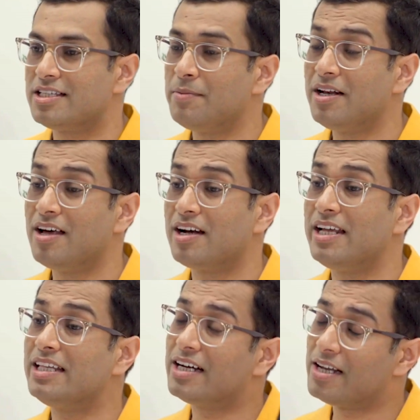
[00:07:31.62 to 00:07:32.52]

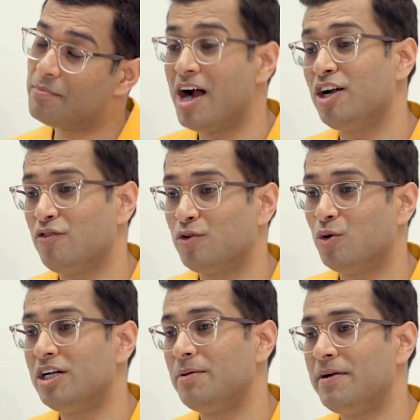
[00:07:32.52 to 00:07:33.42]
Similarly, the demand of
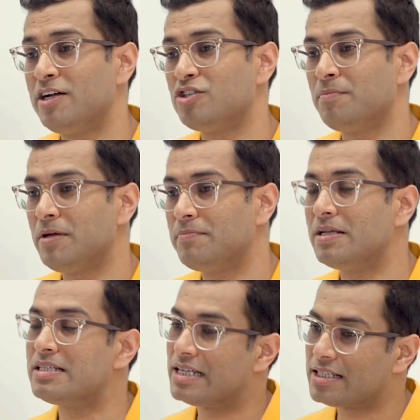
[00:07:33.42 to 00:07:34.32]
gold depends on
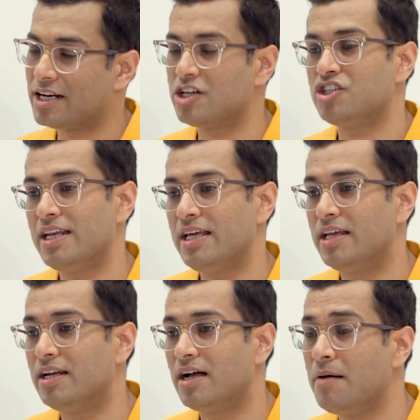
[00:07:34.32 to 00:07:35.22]
people's discretionary
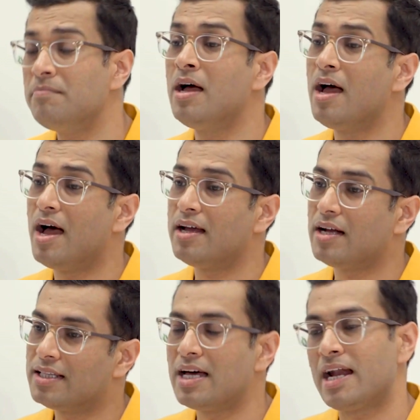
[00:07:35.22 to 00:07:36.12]
income and
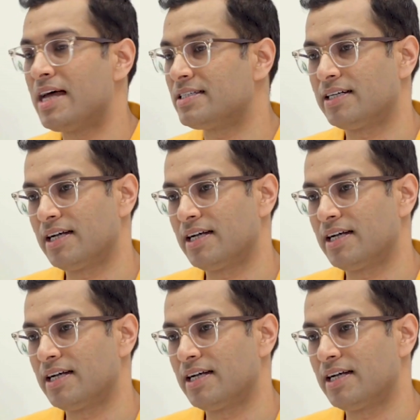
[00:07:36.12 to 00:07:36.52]
other asset